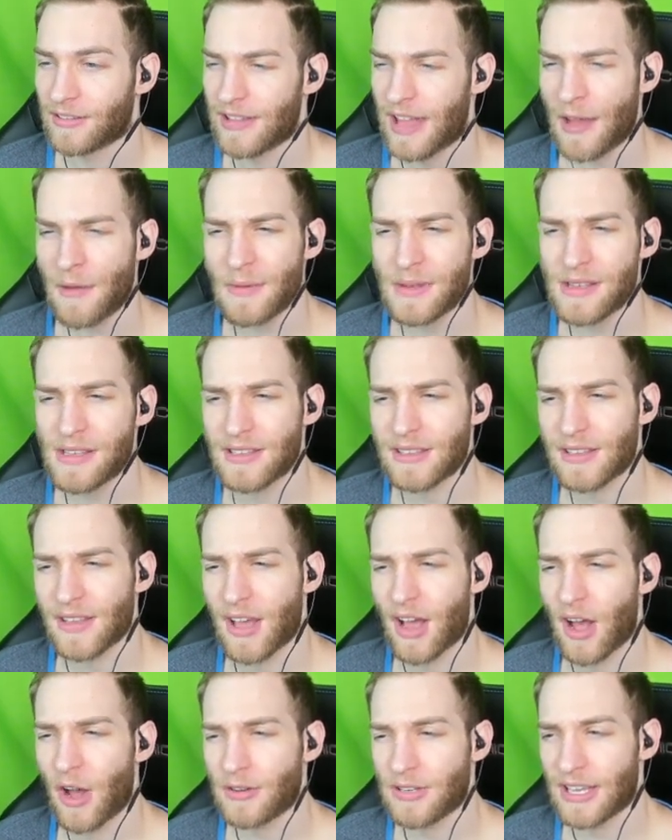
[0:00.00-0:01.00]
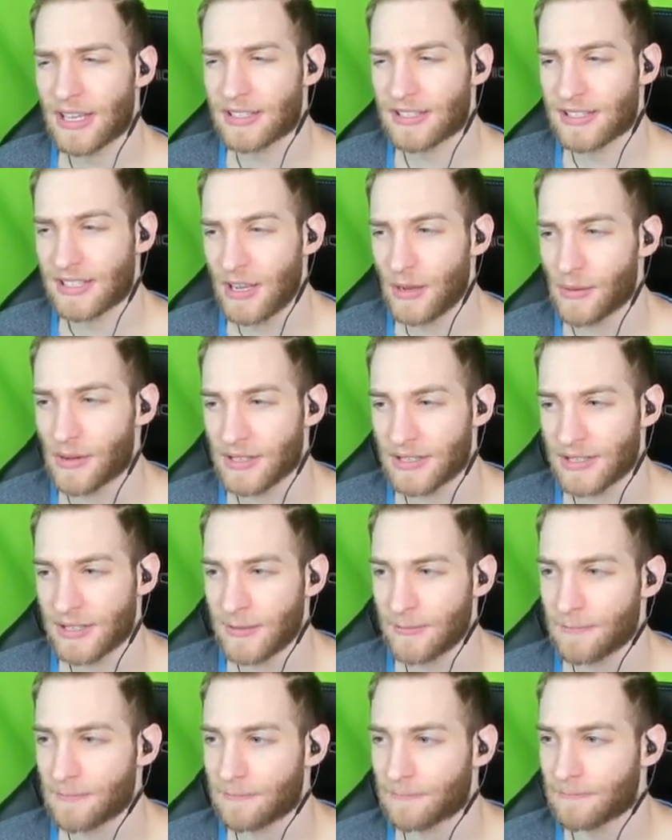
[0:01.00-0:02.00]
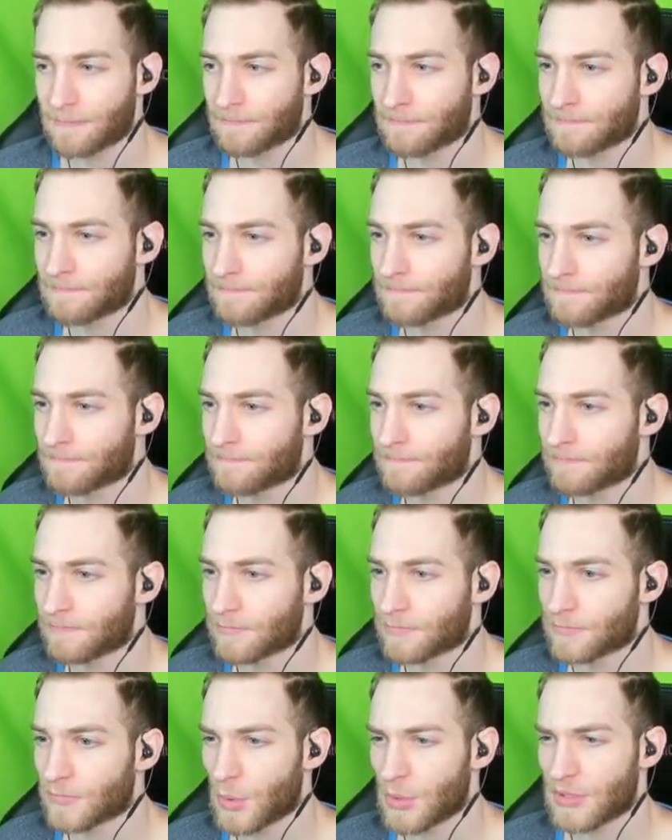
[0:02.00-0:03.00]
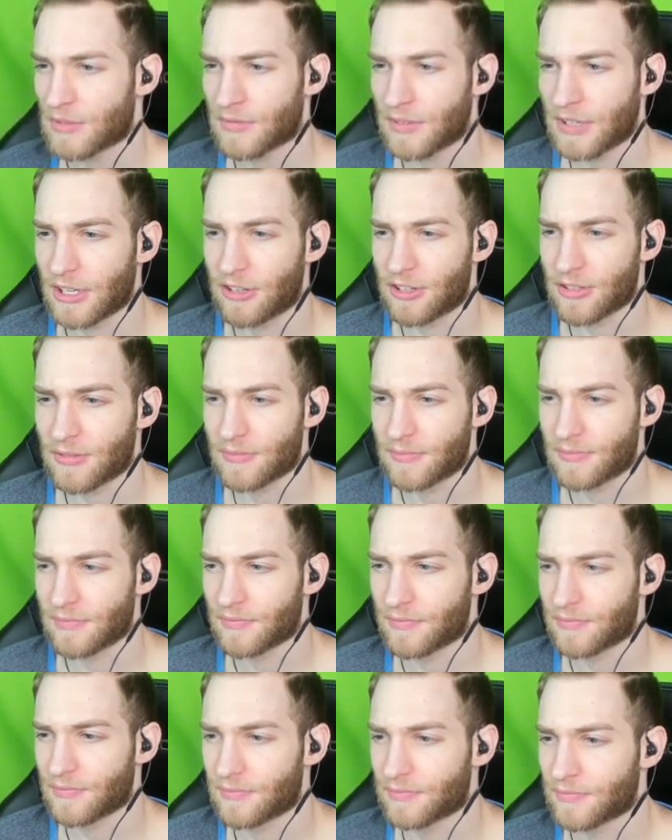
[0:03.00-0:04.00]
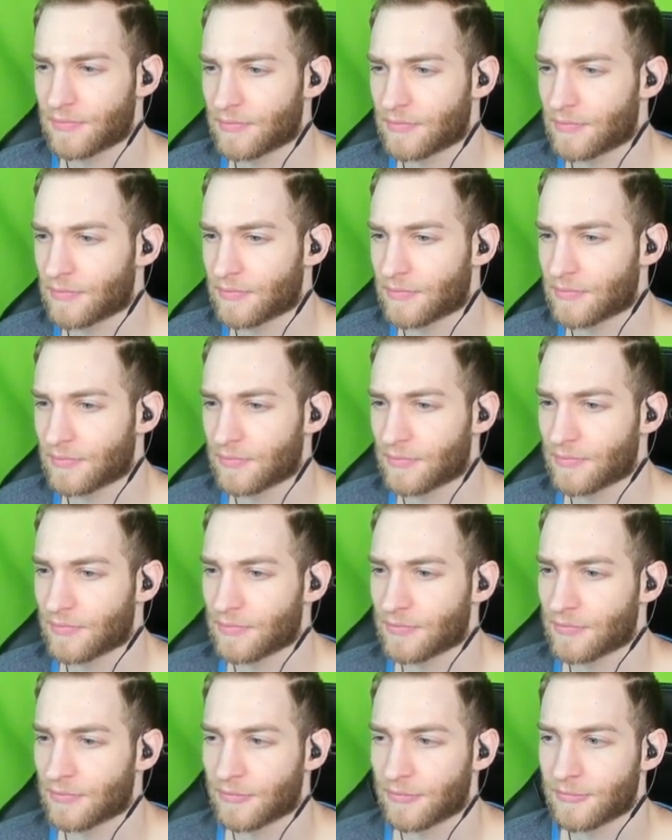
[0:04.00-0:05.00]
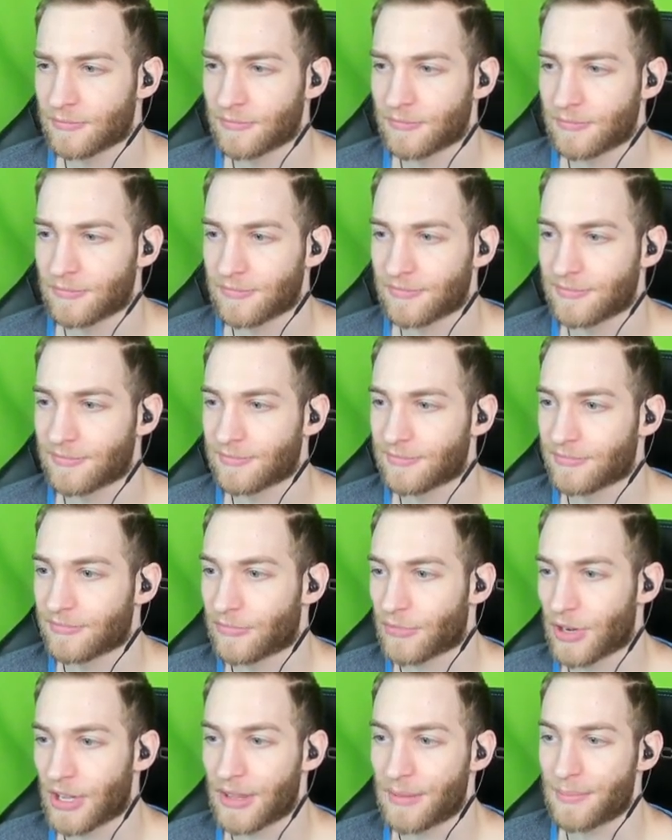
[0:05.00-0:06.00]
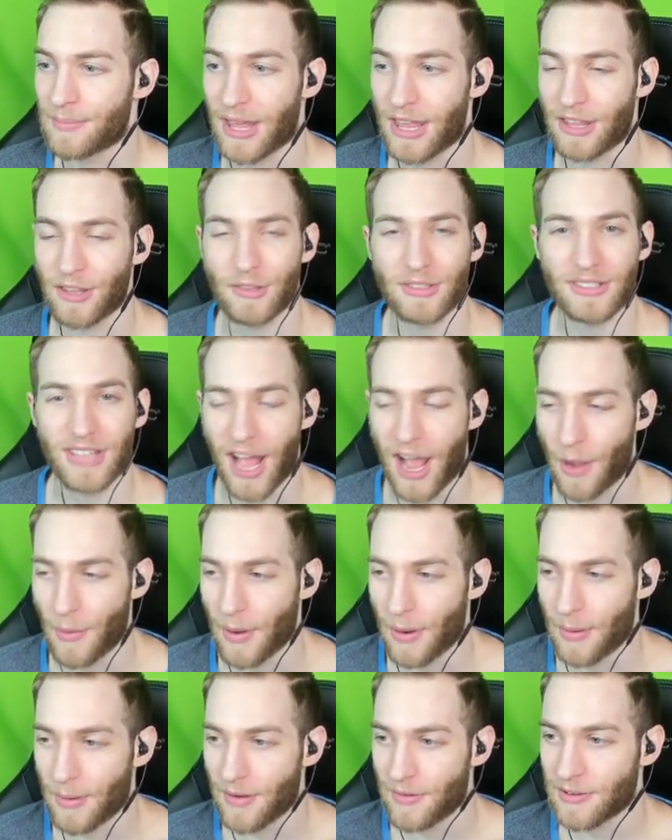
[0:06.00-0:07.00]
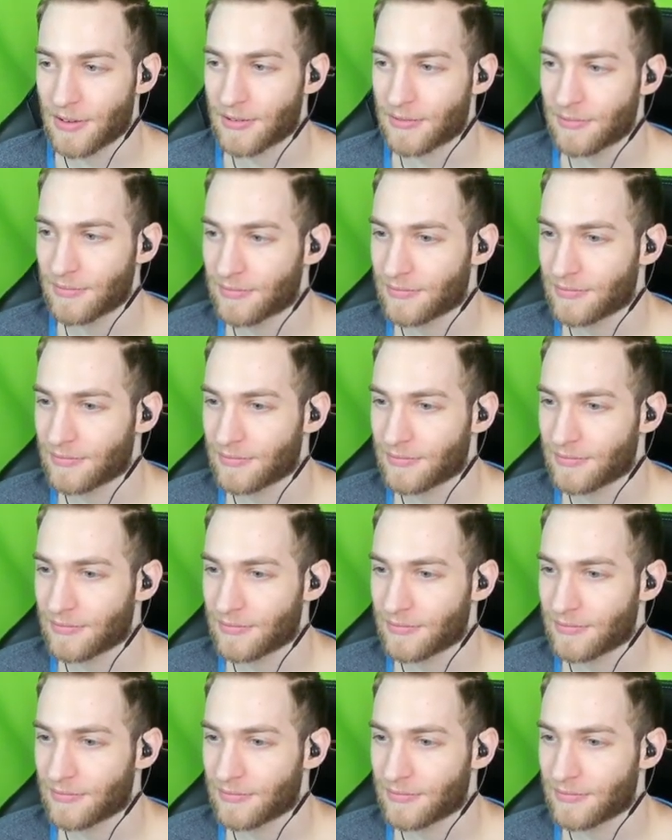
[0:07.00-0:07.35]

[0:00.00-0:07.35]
That was uh, ODST, wasn't it? Or was it Reach? Excuse me. Look out. Where they used the highway or whatever.